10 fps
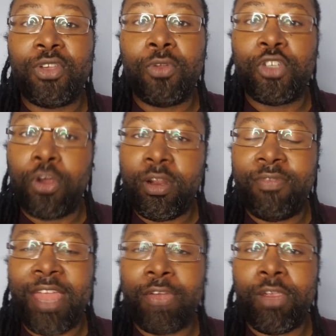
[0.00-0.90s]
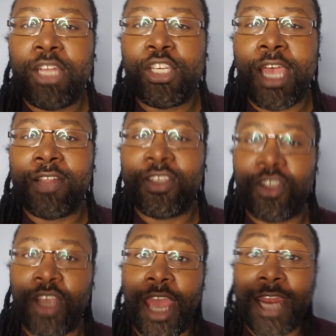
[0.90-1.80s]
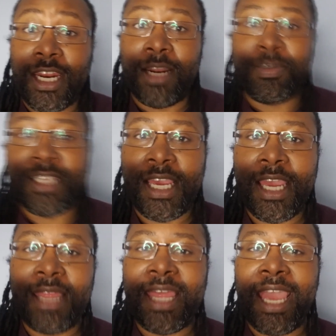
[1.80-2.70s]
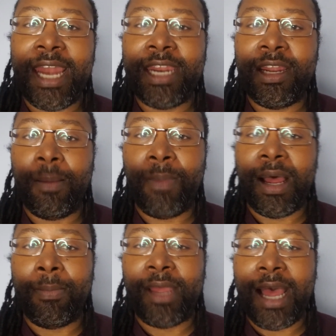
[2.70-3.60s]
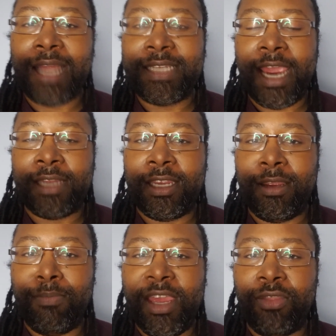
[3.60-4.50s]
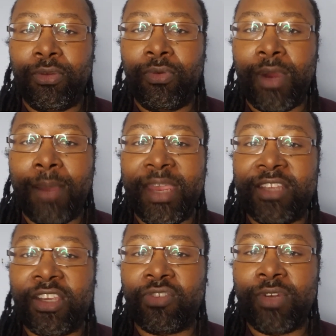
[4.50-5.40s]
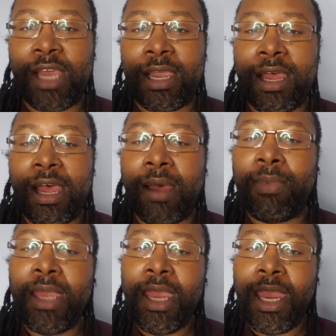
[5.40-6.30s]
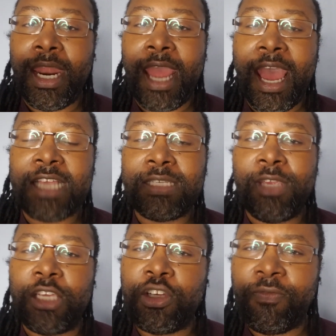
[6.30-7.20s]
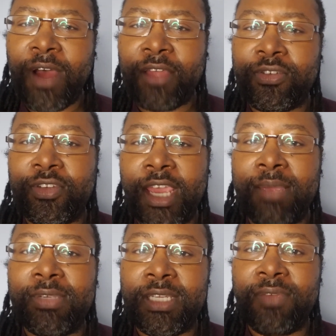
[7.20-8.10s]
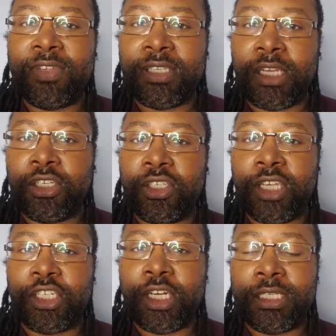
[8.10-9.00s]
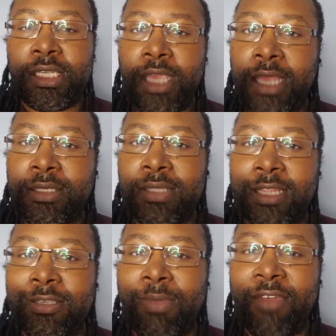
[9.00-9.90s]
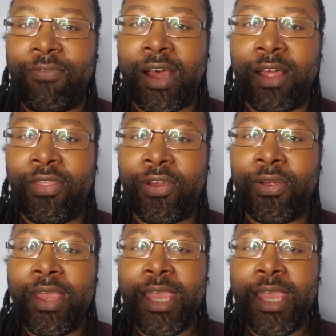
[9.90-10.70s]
So sure enough, that grandchild ended up seeing it. They ended up contacting me through Ancestry.com and asked me, is your father's name Stephen such and such? And I said, yes, that's my father.